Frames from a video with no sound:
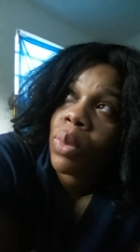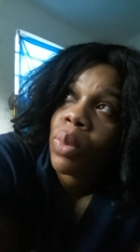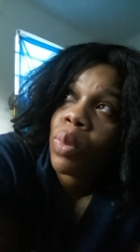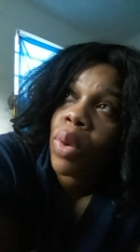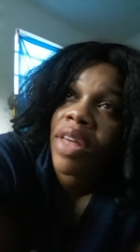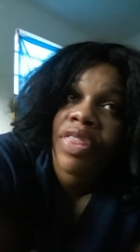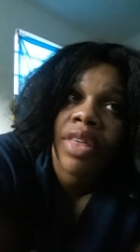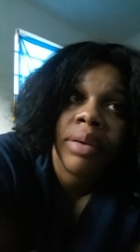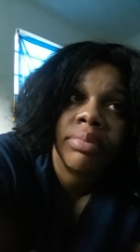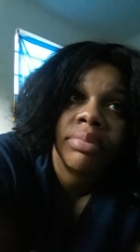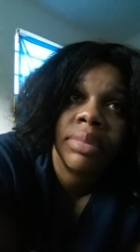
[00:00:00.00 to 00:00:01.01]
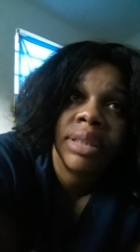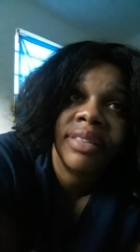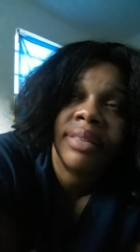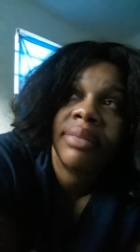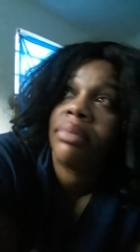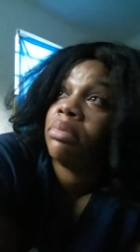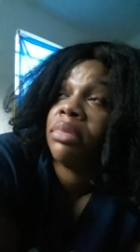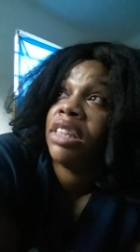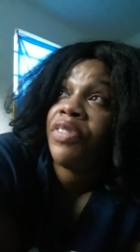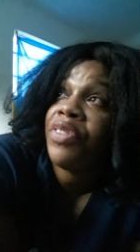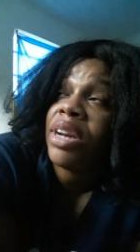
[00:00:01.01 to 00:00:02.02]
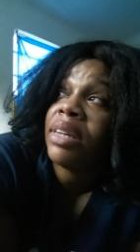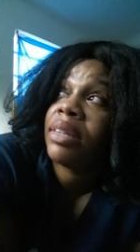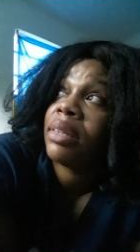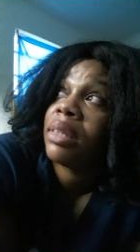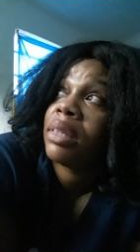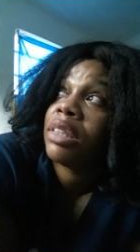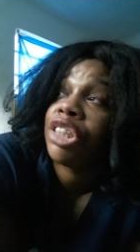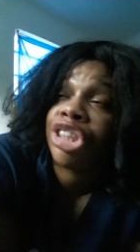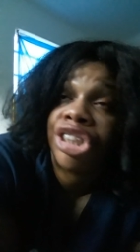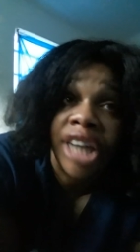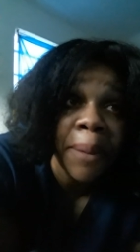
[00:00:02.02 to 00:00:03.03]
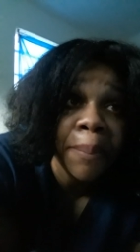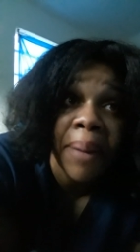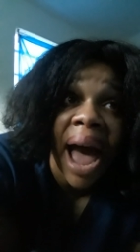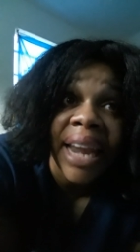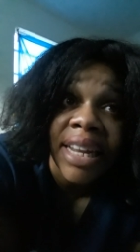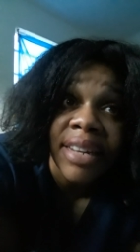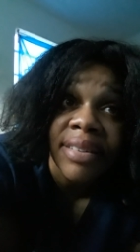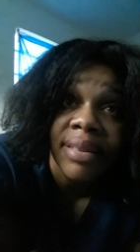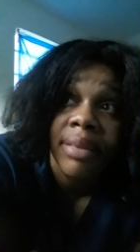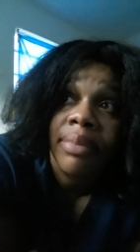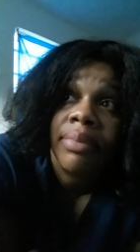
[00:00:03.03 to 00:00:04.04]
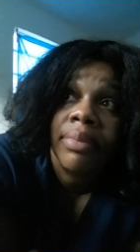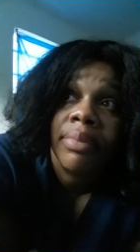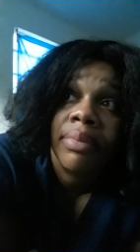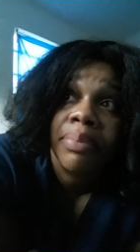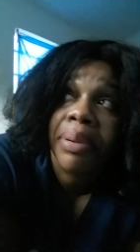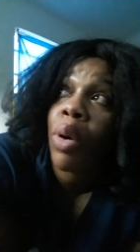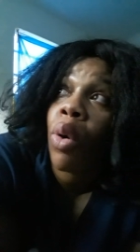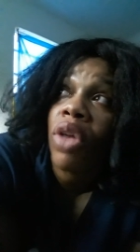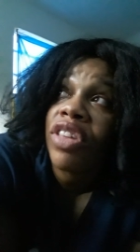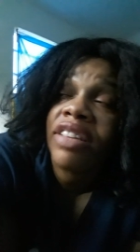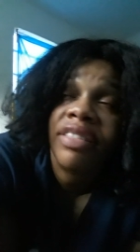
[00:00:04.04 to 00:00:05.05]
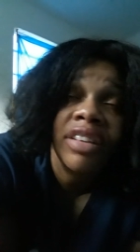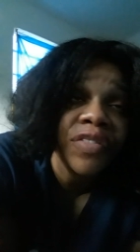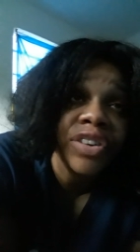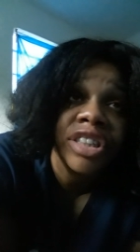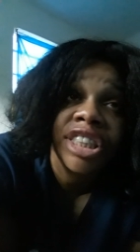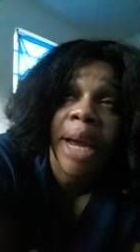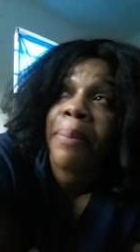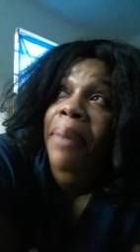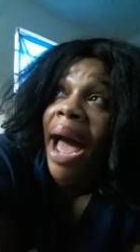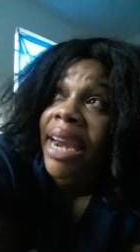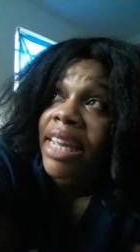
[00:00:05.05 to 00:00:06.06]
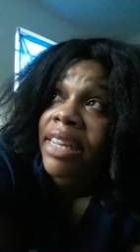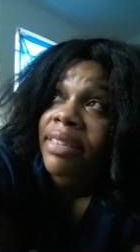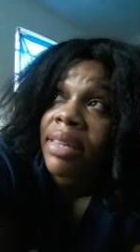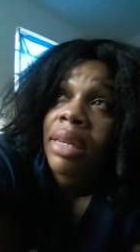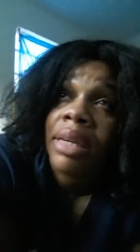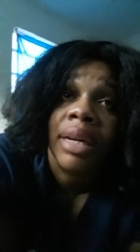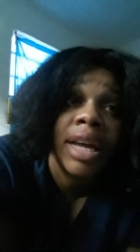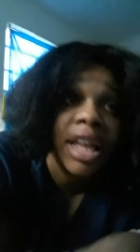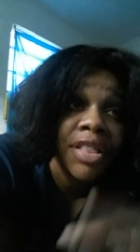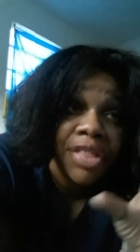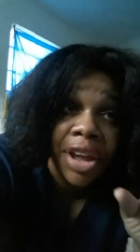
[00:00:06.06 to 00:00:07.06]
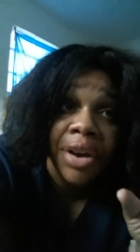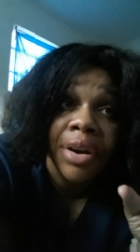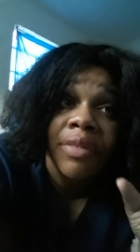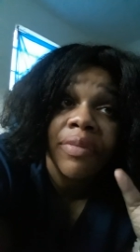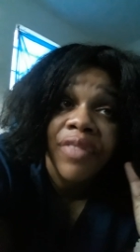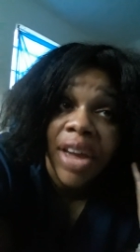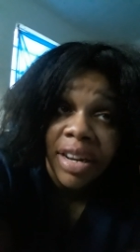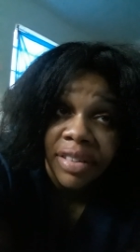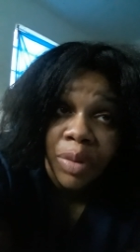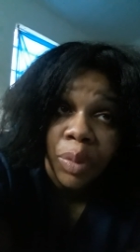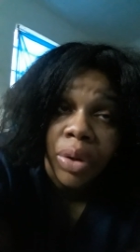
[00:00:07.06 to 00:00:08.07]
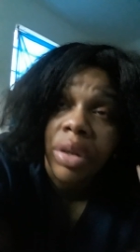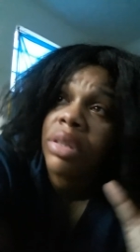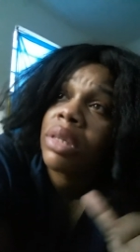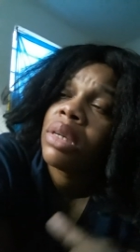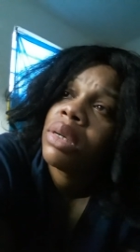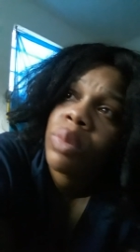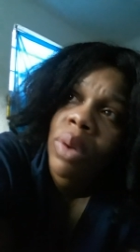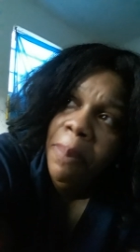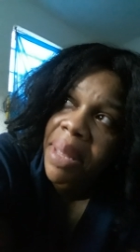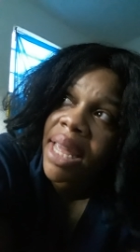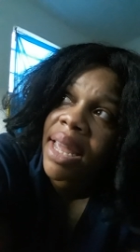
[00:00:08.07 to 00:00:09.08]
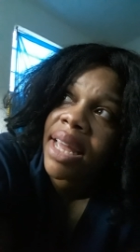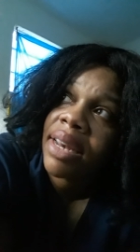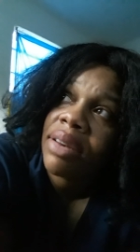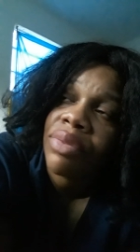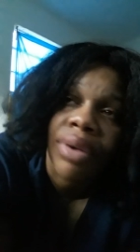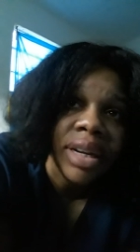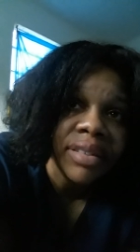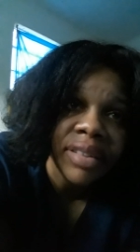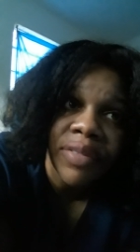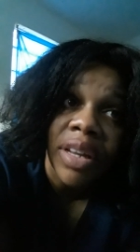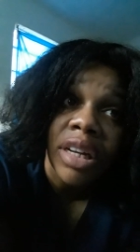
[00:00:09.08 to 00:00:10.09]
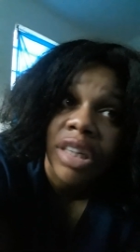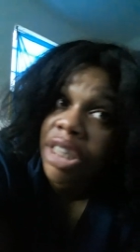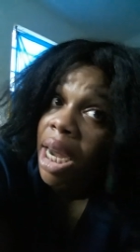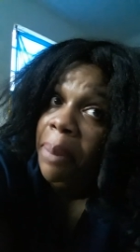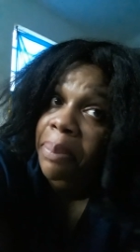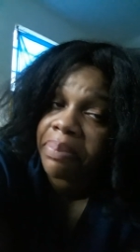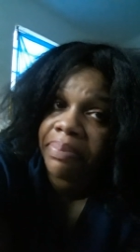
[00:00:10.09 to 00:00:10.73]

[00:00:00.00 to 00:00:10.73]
with different shaped bodies, but all these different shaped bodies in their fantasy world would be in relatively good shape.